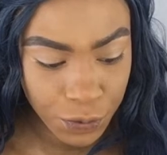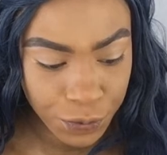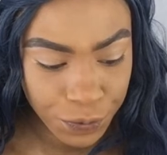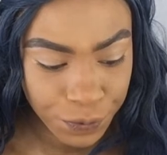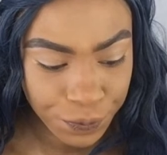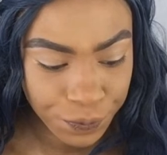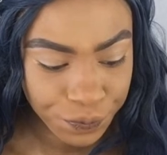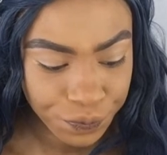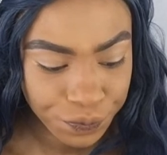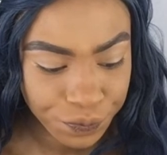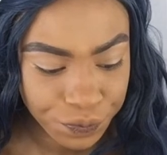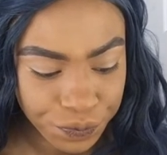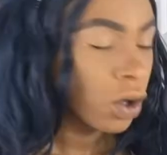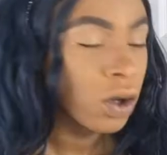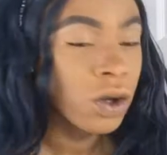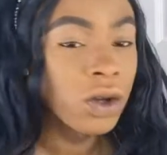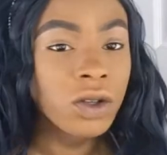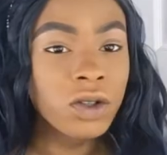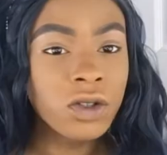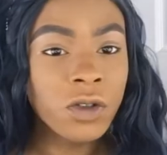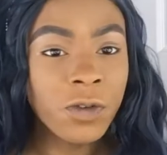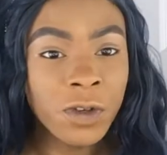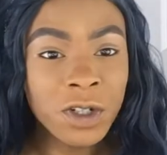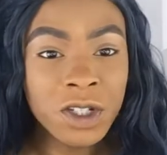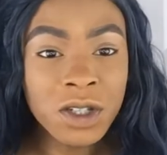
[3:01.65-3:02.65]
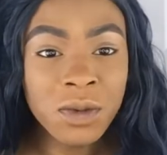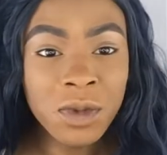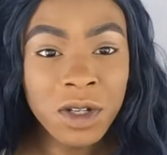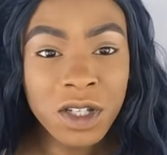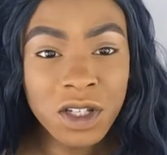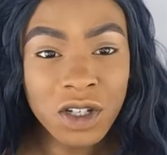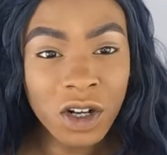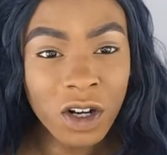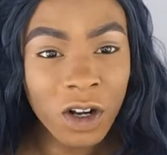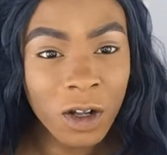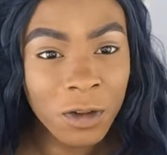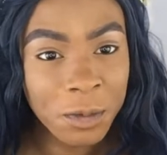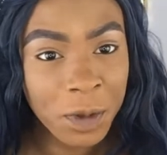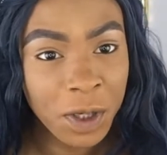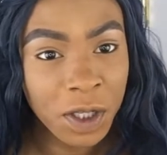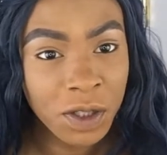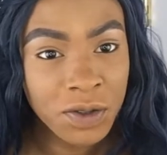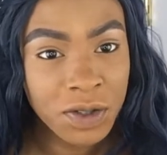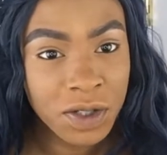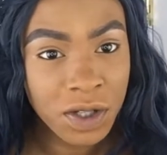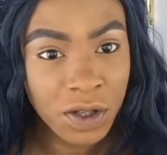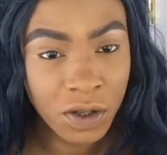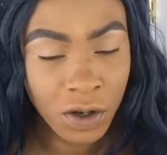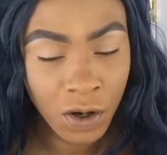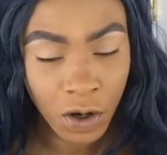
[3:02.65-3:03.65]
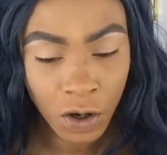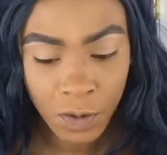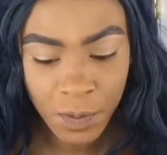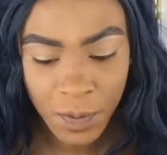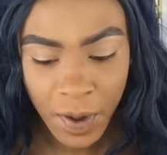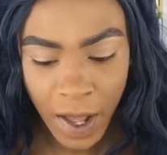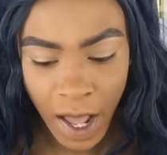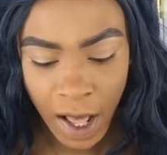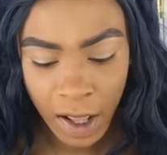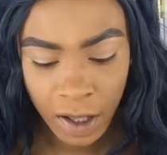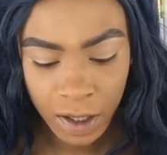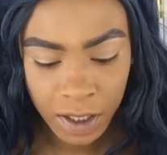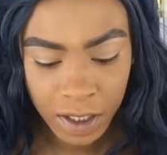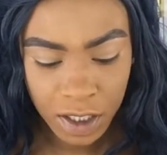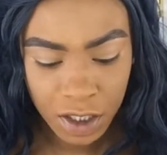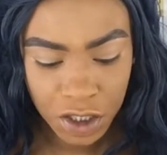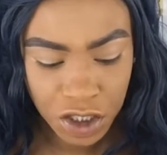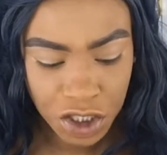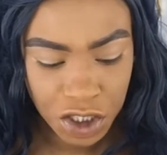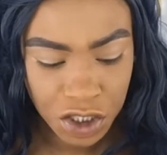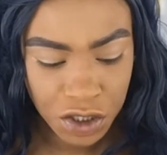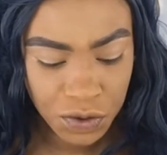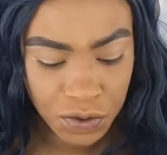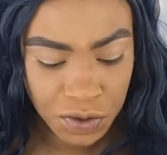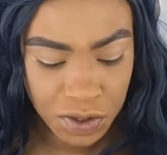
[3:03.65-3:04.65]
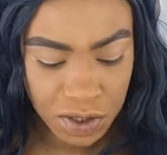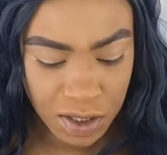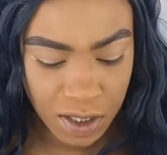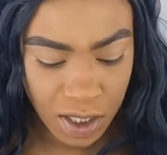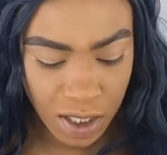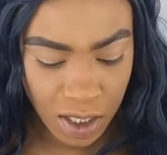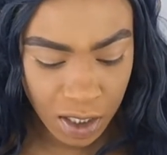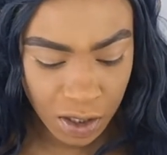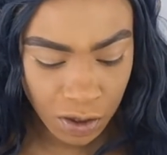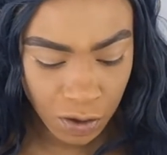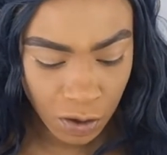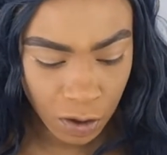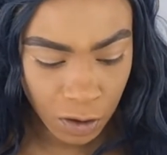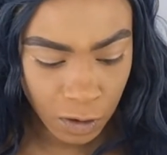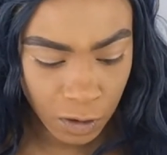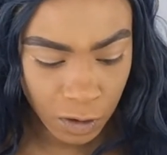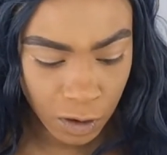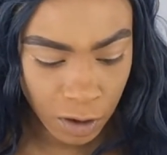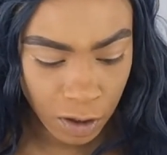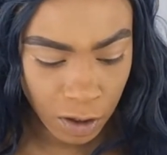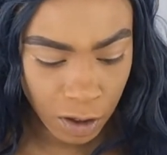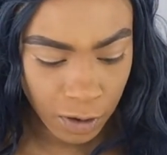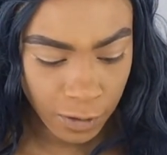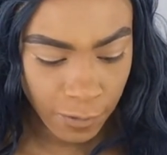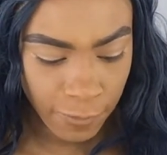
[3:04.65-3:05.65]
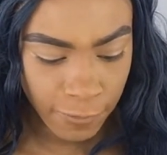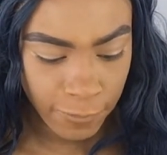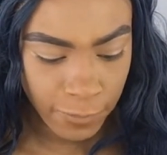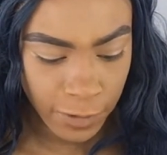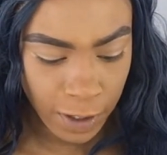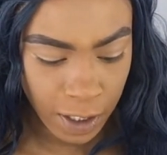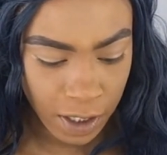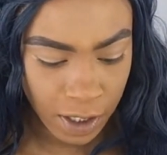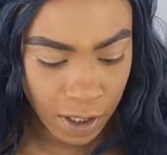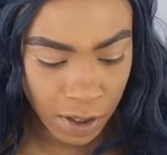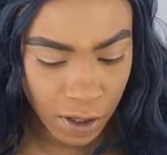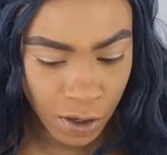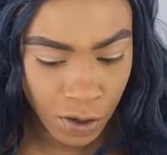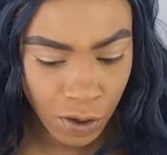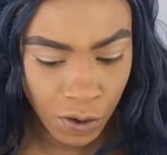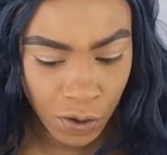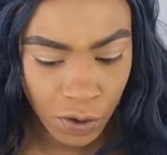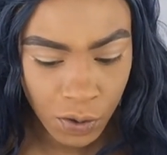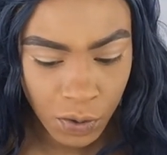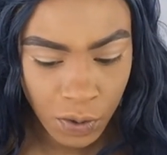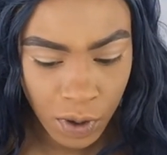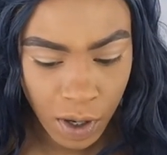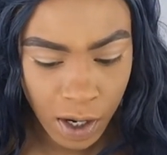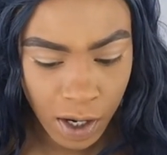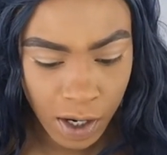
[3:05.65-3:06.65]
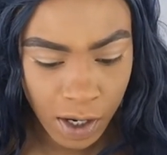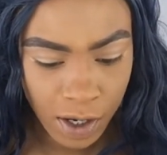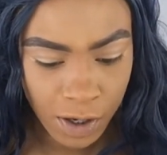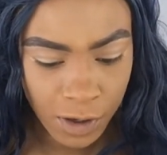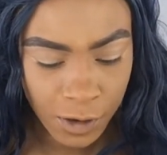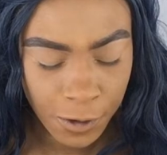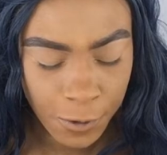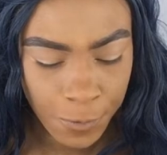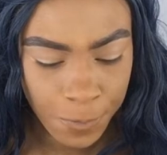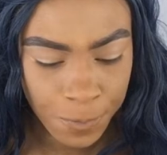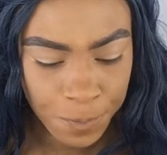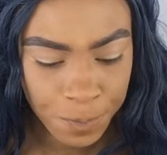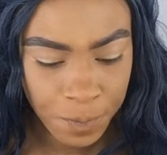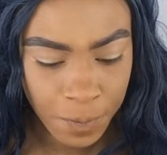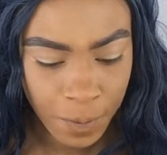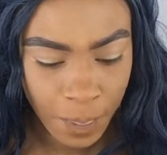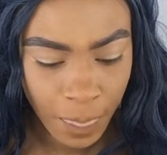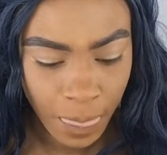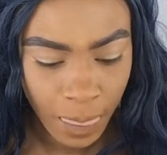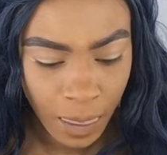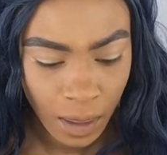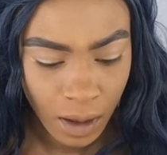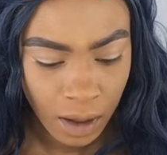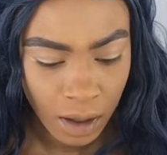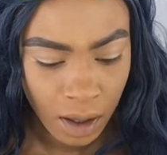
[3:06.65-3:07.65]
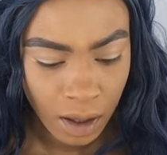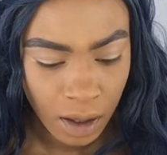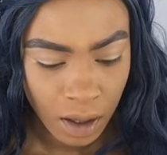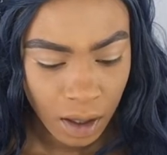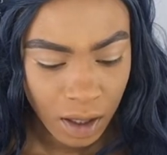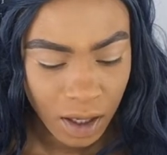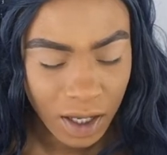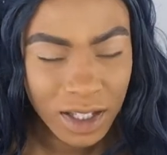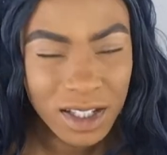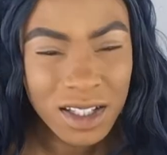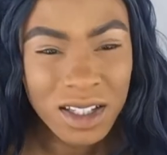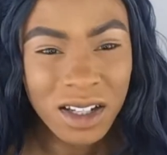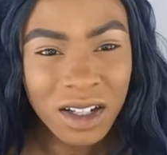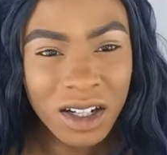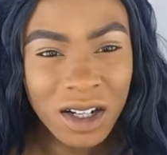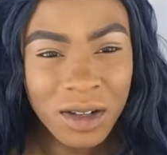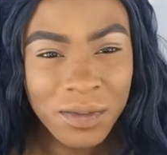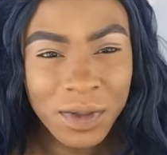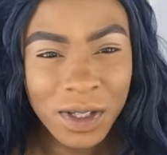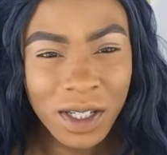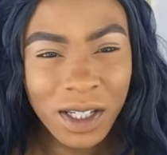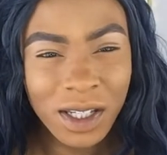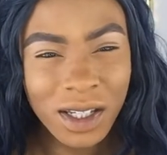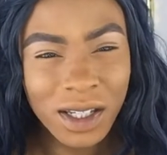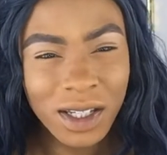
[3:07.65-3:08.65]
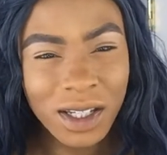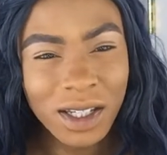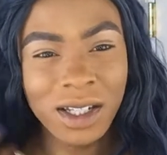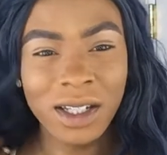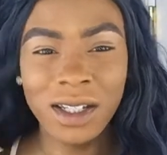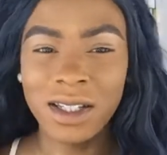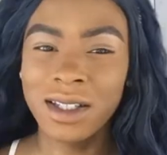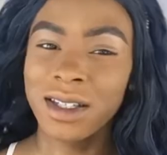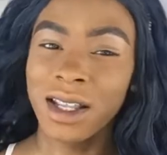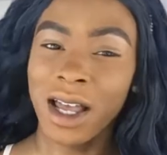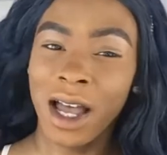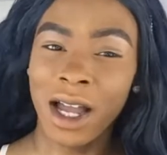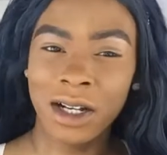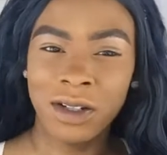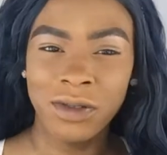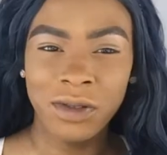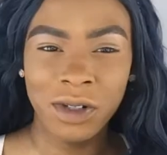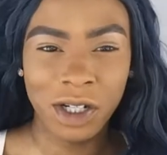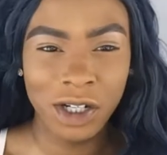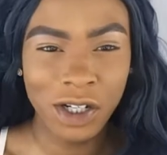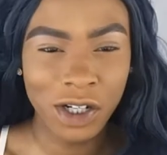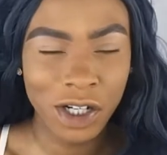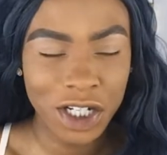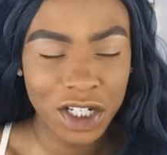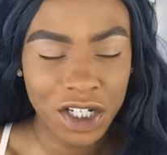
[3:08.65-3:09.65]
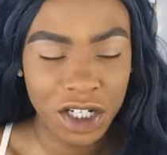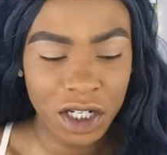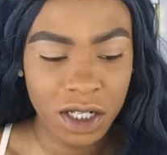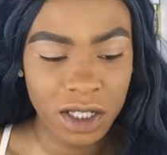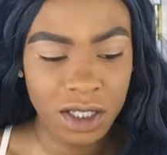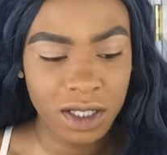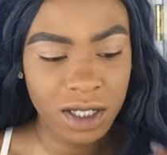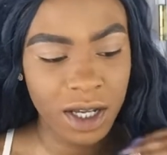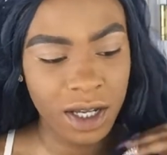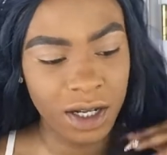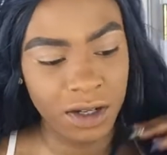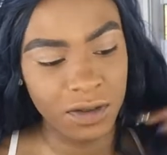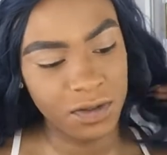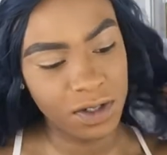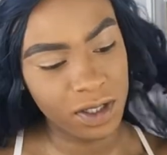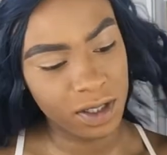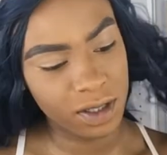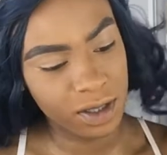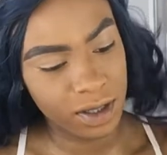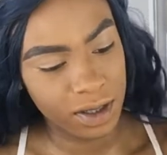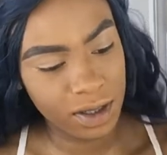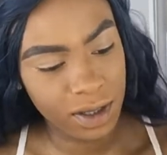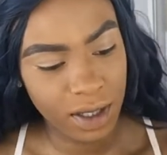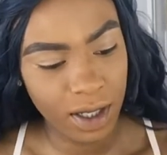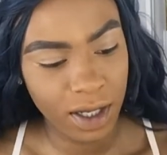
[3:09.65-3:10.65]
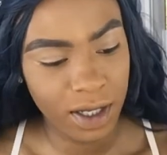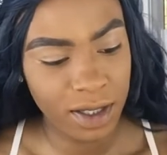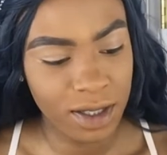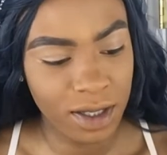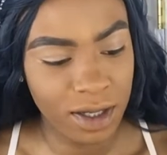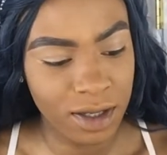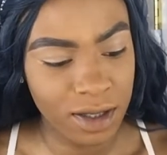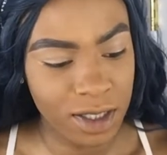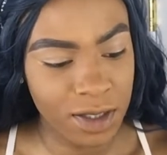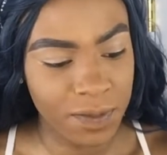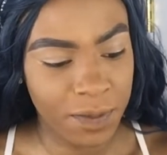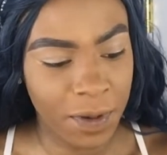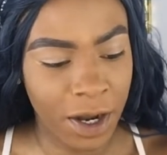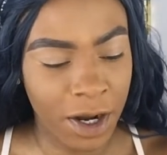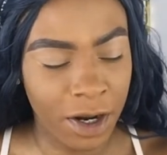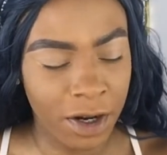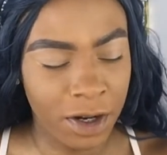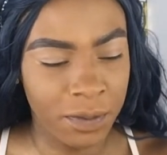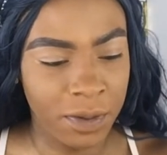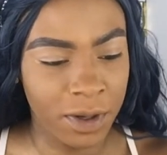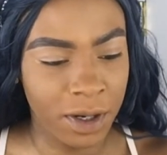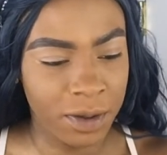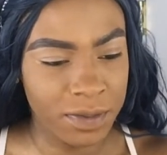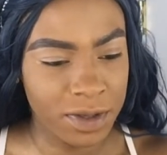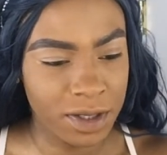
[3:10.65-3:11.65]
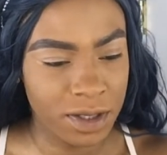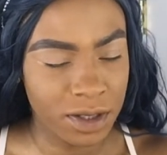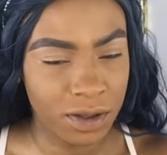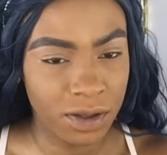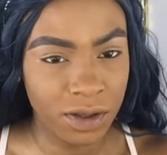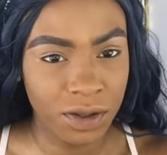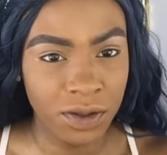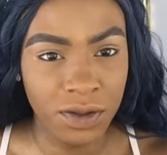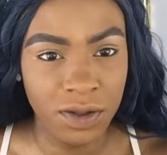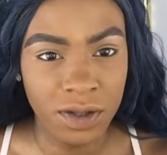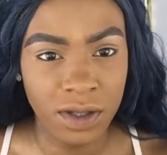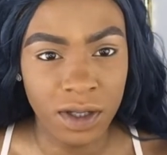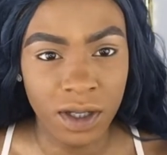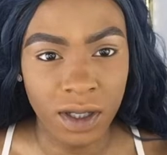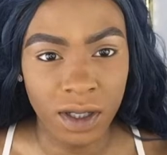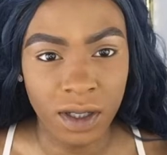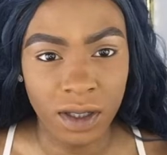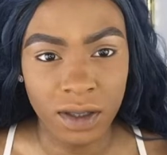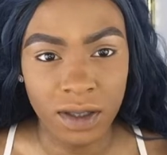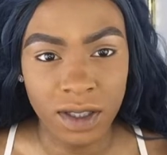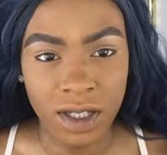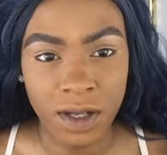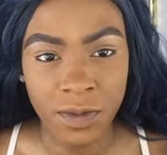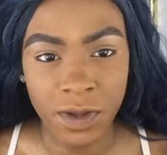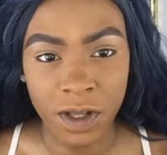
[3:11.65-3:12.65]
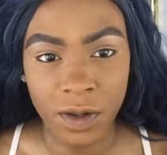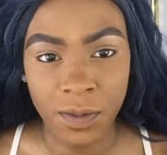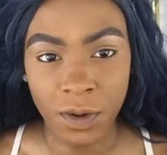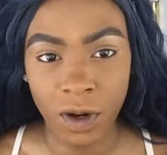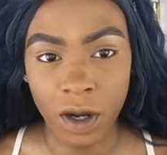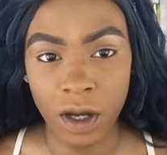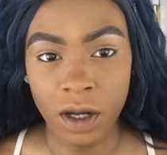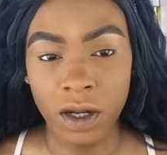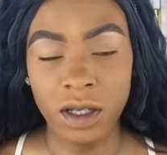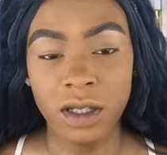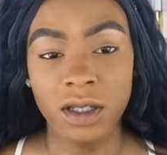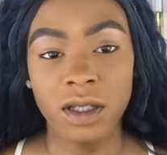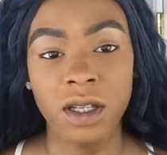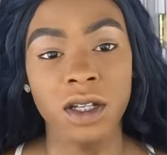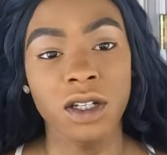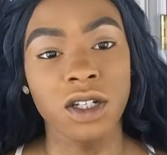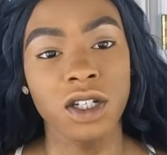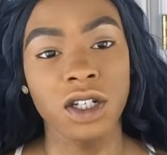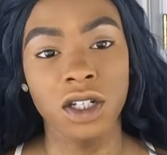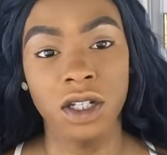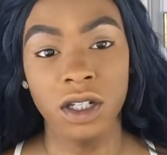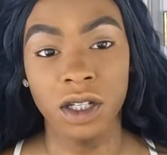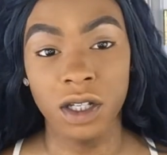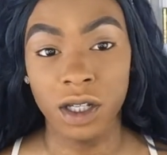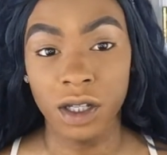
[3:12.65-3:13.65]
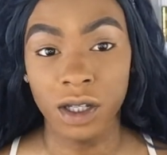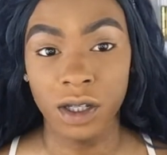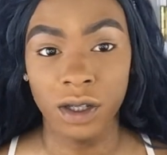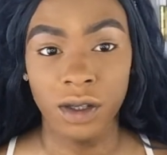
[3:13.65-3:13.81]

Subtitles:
tone. So first I'm going to start off by using her palette because she uses it in her video. It's not going to be an exact recreation, it's kind of just, it's inspired, but I'm still using some of the products that she